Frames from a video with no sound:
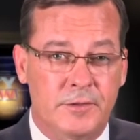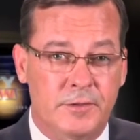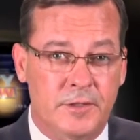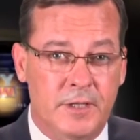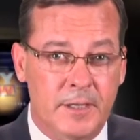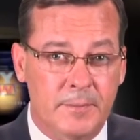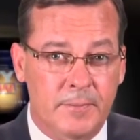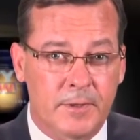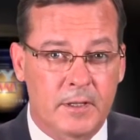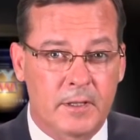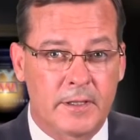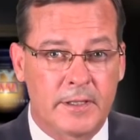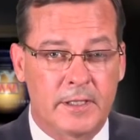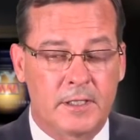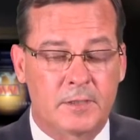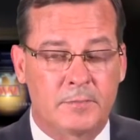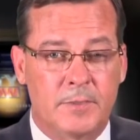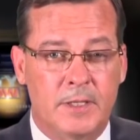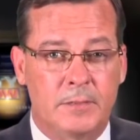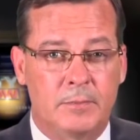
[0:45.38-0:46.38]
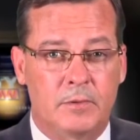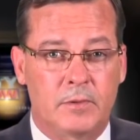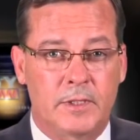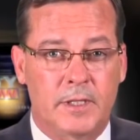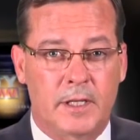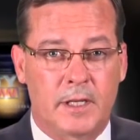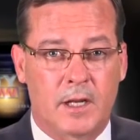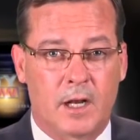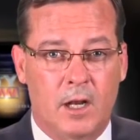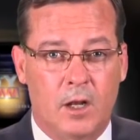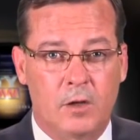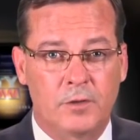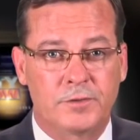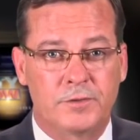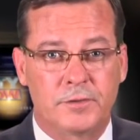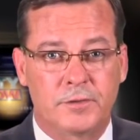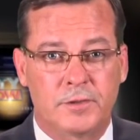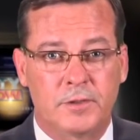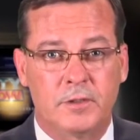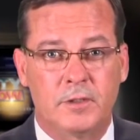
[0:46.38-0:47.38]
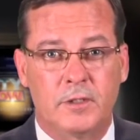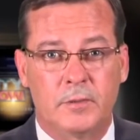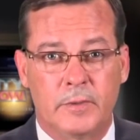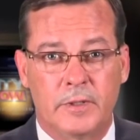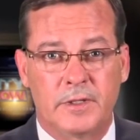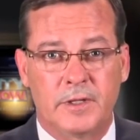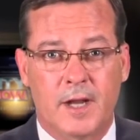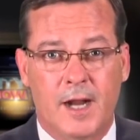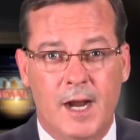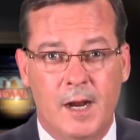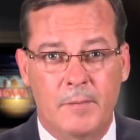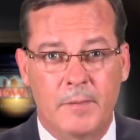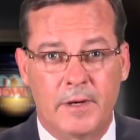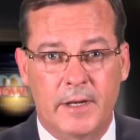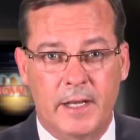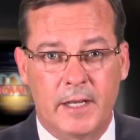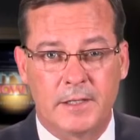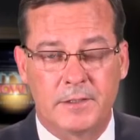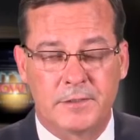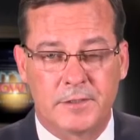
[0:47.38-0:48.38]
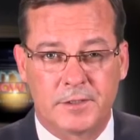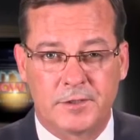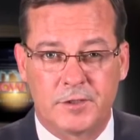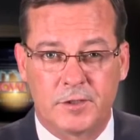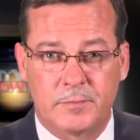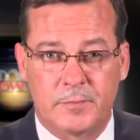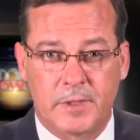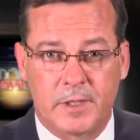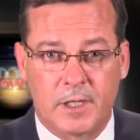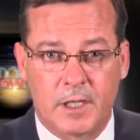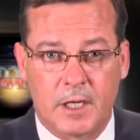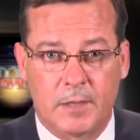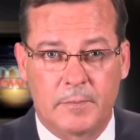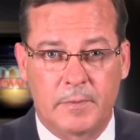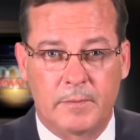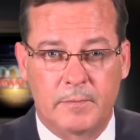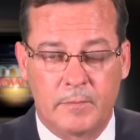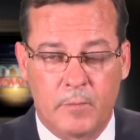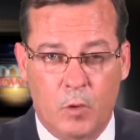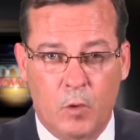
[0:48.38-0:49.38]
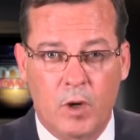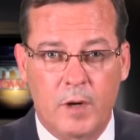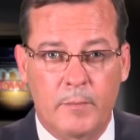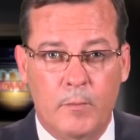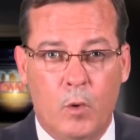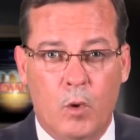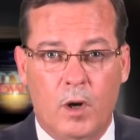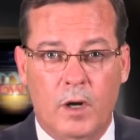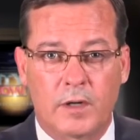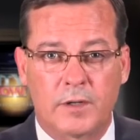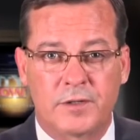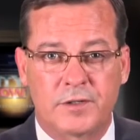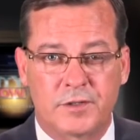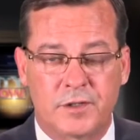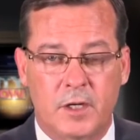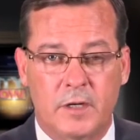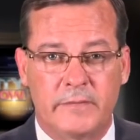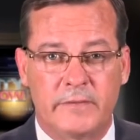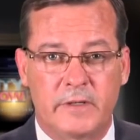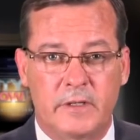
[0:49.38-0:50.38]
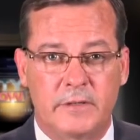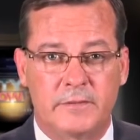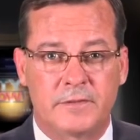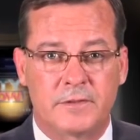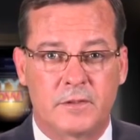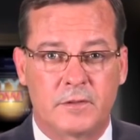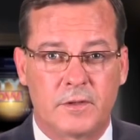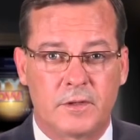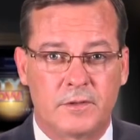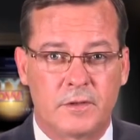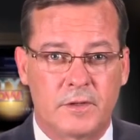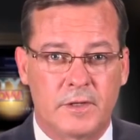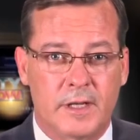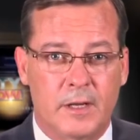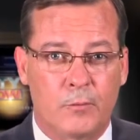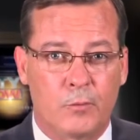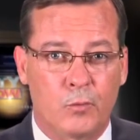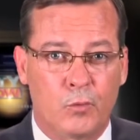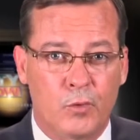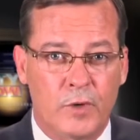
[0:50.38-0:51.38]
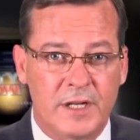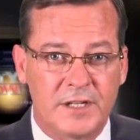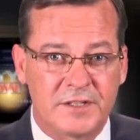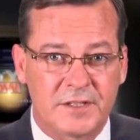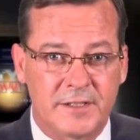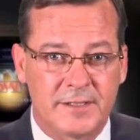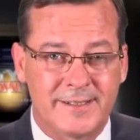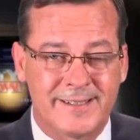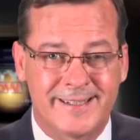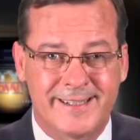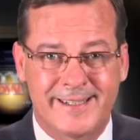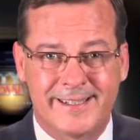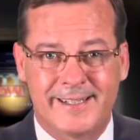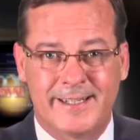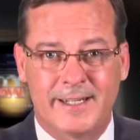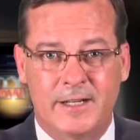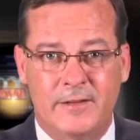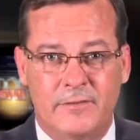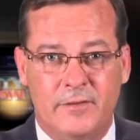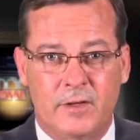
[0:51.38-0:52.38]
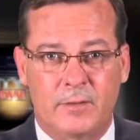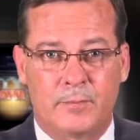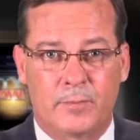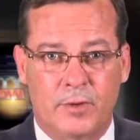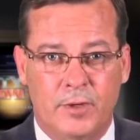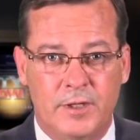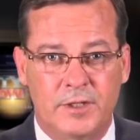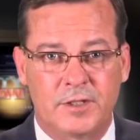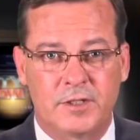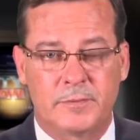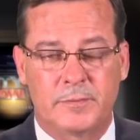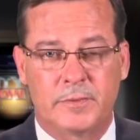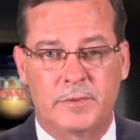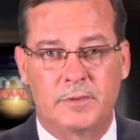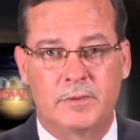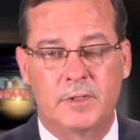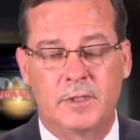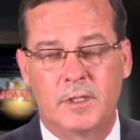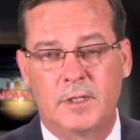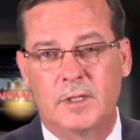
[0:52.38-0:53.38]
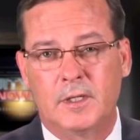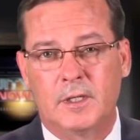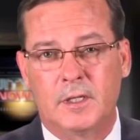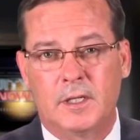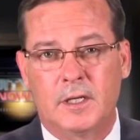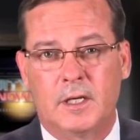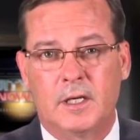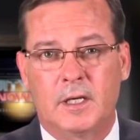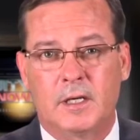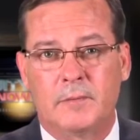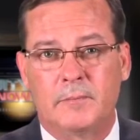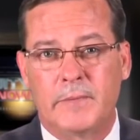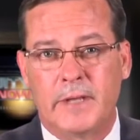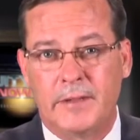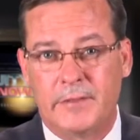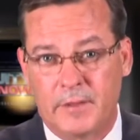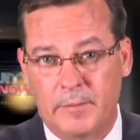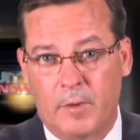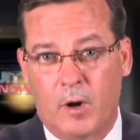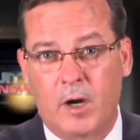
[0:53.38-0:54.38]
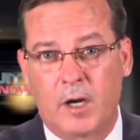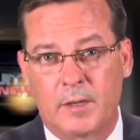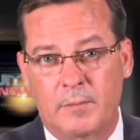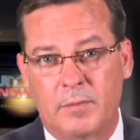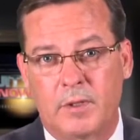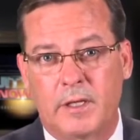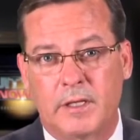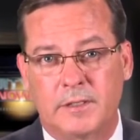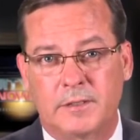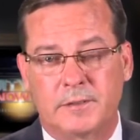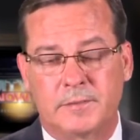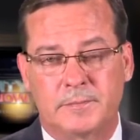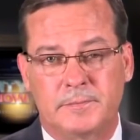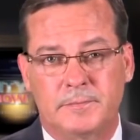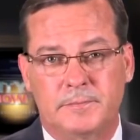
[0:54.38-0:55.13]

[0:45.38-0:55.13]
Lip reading: Typically, as people get closer to their retirement age, they should become more and more conservative so that they're not risking any of their principal in the marketplace.